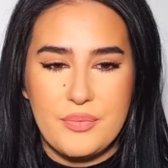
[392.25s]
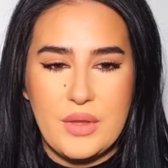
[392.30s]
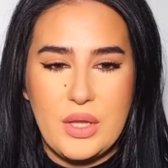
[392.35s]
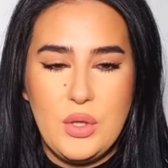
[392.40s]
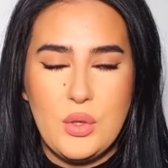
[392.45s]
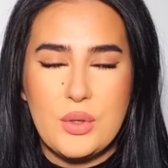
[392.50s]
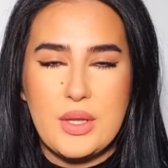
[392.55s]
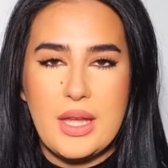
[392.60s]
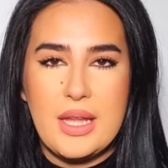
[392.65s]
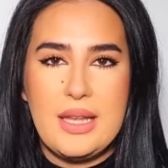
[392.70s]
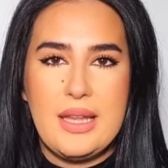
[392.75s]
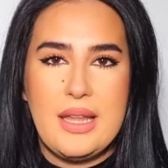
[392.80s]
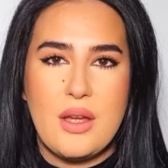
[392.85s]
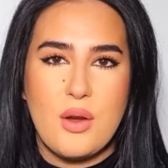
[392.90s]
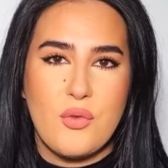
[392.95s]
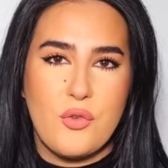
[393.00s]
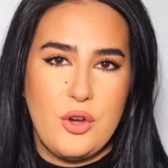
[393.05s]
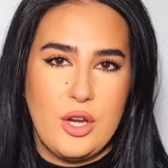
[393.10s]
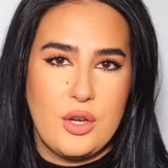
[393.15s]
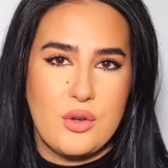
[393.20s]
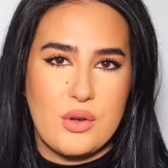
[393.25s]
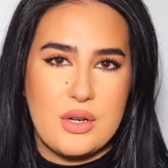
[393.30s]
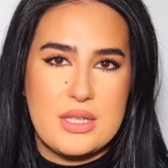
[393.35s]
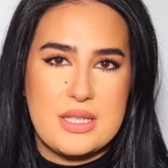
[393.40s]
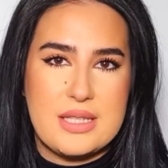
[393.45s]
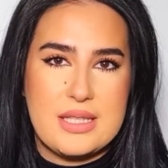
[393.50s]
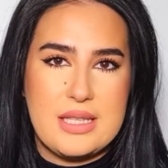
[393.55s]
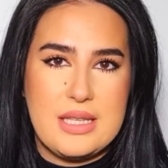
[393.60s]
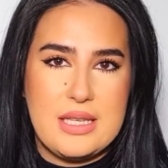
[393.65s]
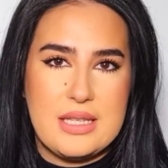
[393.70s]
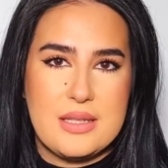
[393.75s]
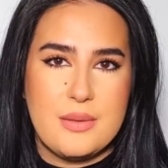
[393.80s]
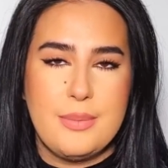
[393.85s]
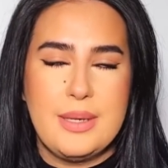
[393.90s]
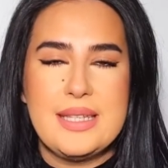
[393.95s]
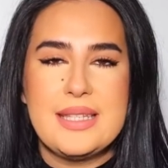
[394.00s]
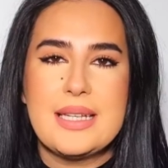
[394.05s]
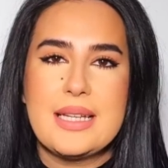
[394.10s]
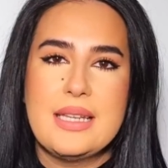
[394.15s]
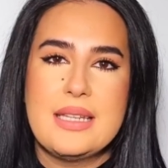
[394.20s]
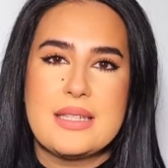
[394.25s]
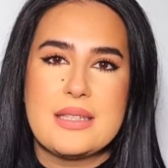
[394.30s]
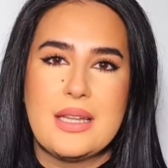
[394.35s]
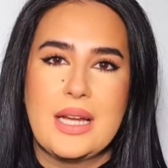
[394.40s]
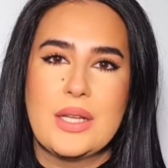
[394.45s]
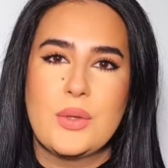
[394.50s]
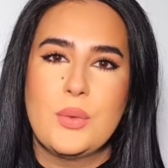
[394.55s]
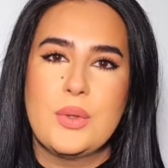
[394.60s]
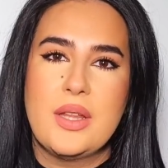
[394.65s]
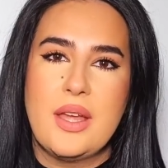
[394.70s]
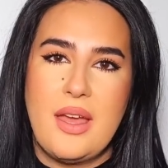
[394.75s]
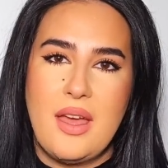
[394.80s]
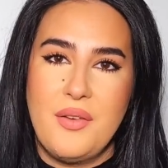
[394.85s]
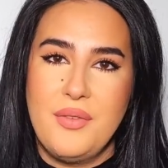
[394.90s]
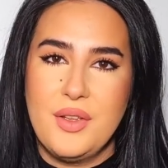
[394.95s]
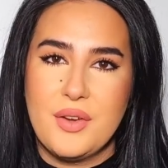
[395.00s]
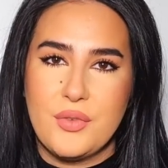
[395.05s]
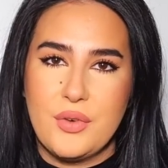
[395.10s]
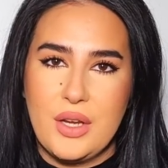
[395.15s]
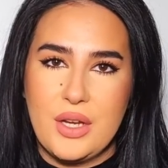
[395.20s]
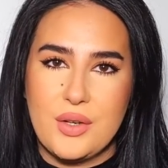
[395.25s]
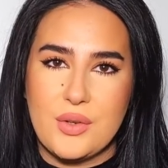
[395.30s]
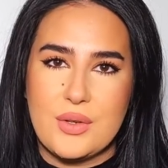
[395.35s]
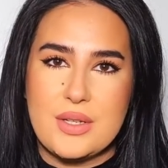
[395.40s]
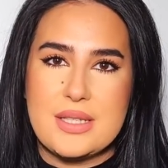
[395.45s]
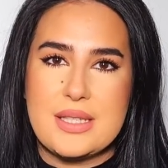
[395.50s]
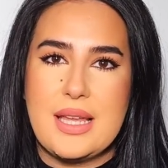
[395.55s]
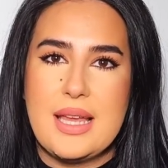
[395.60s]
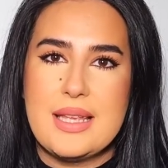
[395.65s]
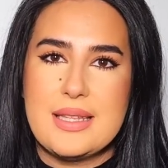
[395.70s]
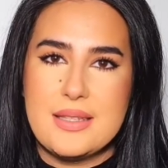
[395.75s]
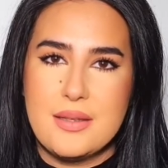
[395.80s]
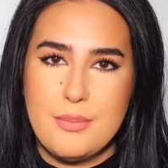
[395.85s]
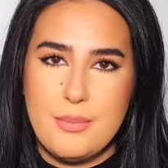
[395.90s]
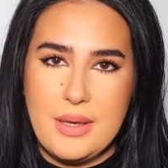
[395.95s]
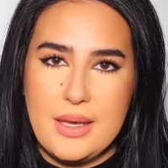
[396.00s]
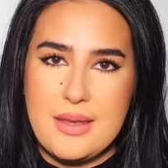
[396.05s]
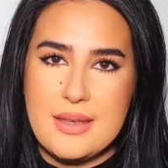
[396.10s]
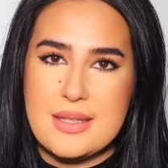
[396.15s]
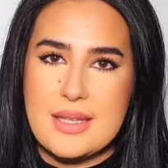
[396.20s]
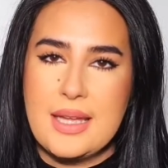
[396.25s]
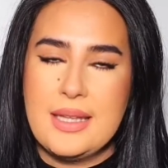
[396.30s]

you can layer fragrances, basically start with the heavier fragrance as a base